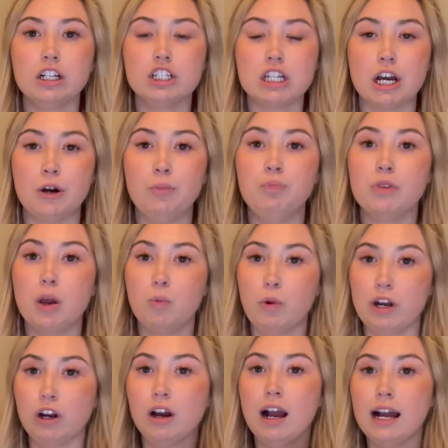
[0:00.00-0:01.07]
So when
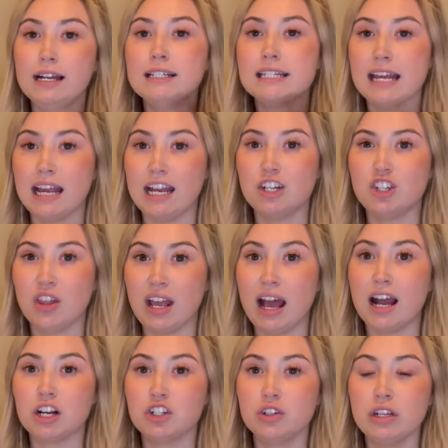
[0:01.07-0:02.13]
our eyes age, they
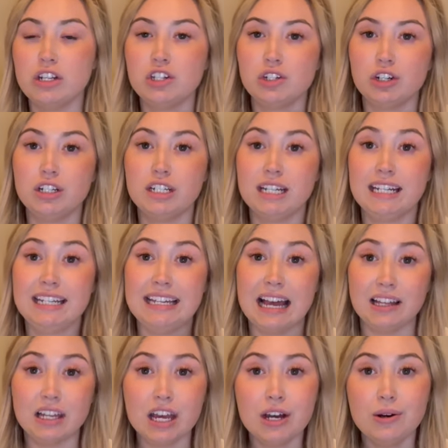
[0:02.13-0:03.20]
actually start to
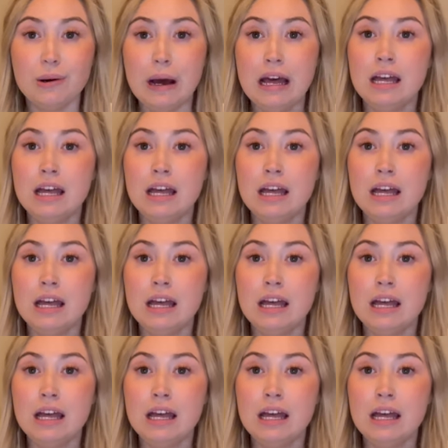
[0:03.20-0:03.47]
yellow.